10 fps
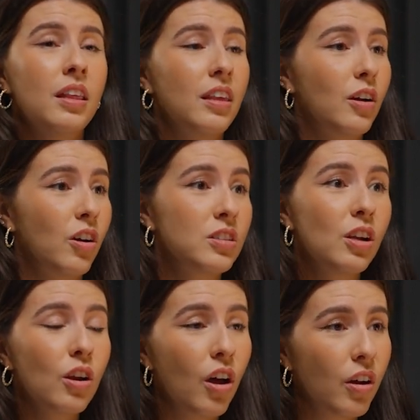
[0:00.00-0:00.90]
that costs a
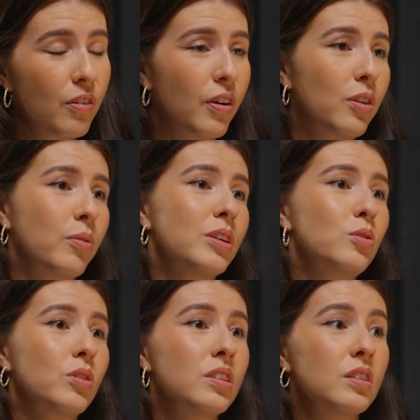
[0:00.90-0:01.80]
lot of other
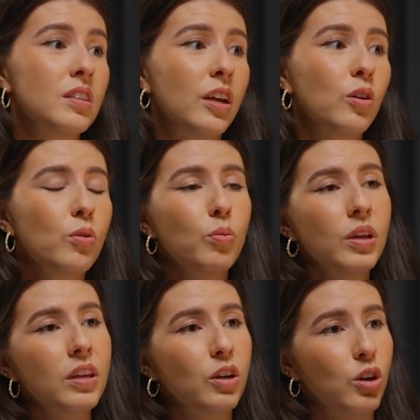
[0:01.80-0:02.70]
resources that you
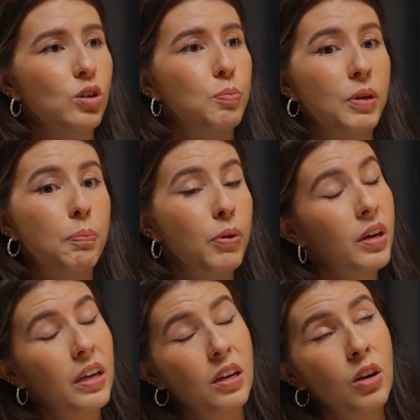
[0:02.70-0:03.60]
really could be
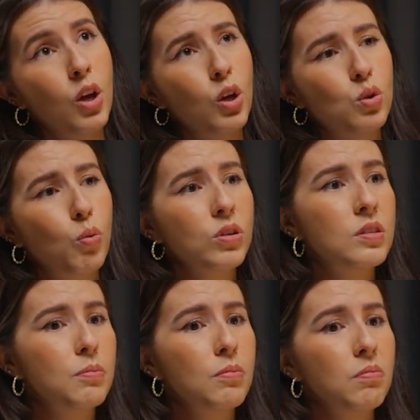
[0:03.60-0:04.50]
putting in towards